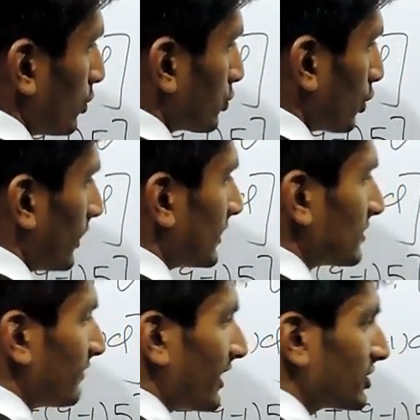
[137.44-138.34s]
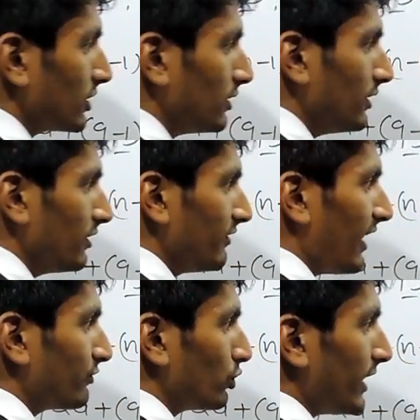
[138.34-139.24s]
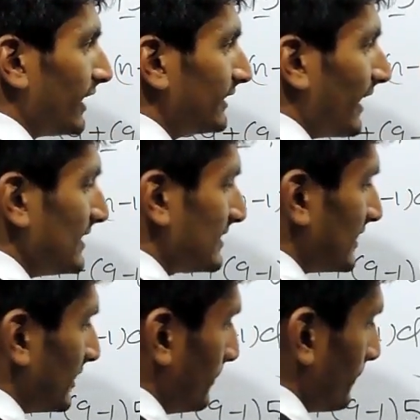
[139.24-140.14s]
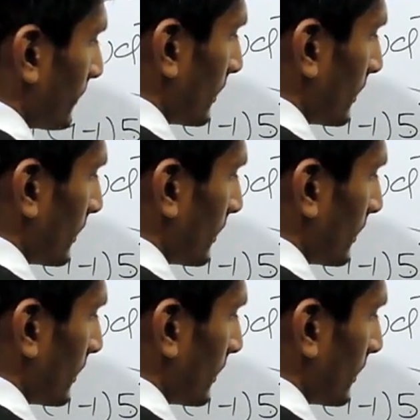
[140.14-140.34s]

to solve this fraction, we have to take the LCM,